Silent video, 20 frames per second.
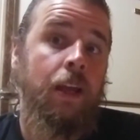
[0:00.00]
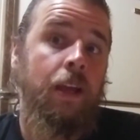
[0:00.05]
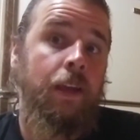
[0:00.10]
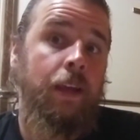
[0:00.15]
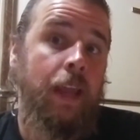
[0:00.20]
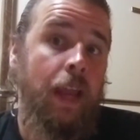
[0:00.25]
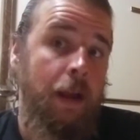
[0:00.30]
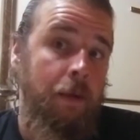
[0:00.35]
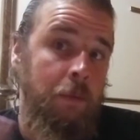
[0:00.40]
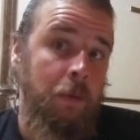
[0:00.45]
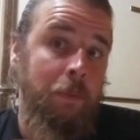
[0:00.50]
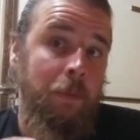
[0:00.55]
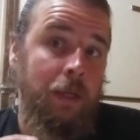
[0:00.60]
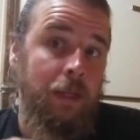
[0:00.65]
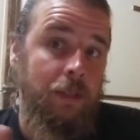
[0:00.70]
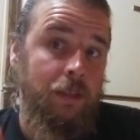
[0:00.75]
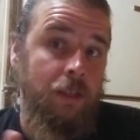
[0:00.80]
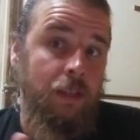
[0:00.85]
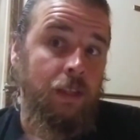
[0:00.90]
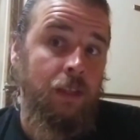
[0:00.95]
camera
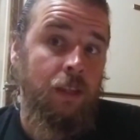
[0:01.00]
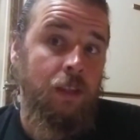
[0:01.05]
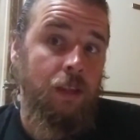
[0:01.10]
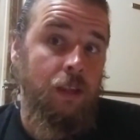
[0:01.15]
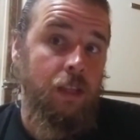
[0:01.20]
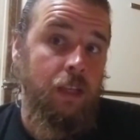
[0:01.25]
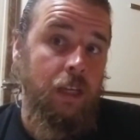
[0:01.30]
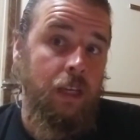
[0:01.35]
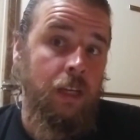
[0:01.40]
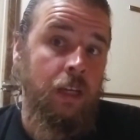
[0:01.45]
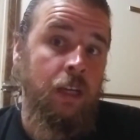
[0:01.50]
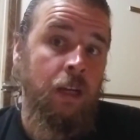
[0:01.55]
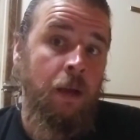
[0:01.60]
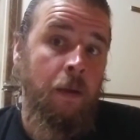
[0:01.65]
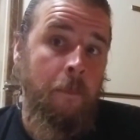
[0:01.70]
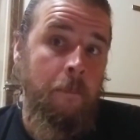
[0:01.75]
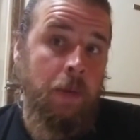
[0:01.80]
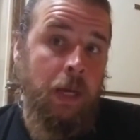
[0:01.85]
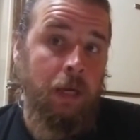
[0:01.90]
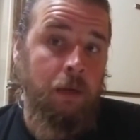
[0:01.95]
because of the
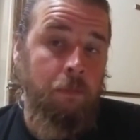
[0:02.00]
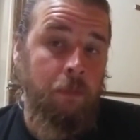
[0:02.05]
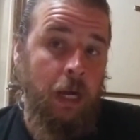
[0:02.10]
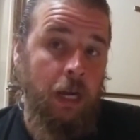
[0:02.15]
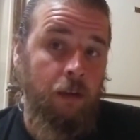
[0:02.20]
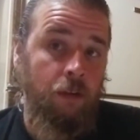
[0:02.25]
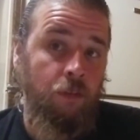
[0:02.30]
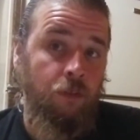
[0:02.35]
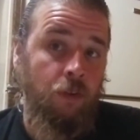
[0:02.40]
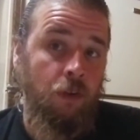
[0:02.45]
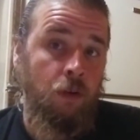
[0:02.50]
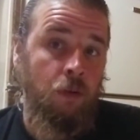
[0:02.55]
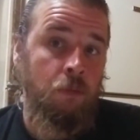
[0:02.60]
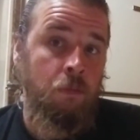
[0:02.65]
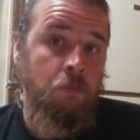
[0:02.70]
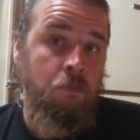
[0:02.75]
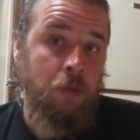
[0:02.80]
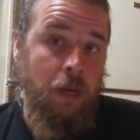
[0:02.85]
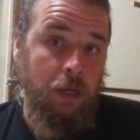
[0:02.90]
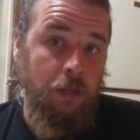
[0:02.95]
better
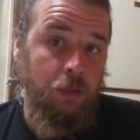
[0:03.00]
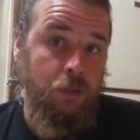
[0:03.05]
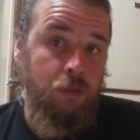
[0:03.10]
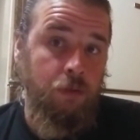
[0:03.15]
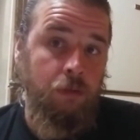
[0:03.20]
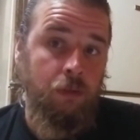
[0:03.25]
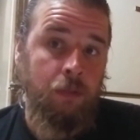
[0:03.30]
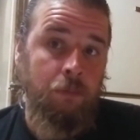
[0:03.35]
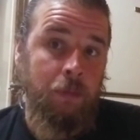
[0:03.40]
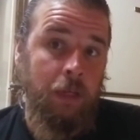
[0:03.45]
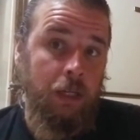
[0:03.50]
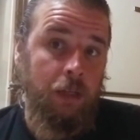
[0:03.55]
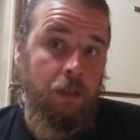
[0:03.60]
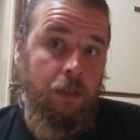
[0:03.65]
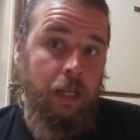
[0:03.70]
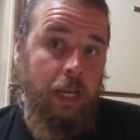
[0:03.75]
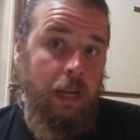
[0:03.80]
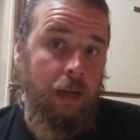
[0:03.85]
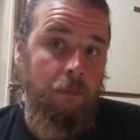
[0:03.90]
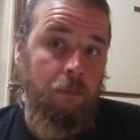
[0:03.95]
microphone, better screen, better
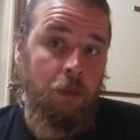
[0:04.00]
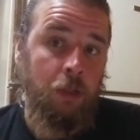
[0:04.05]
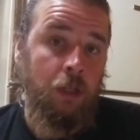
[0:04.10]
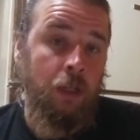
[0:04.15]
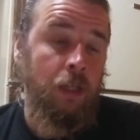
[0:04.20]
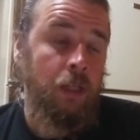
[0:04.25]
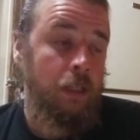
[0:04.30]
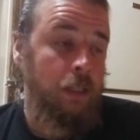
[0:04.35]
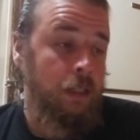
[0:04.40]
camera,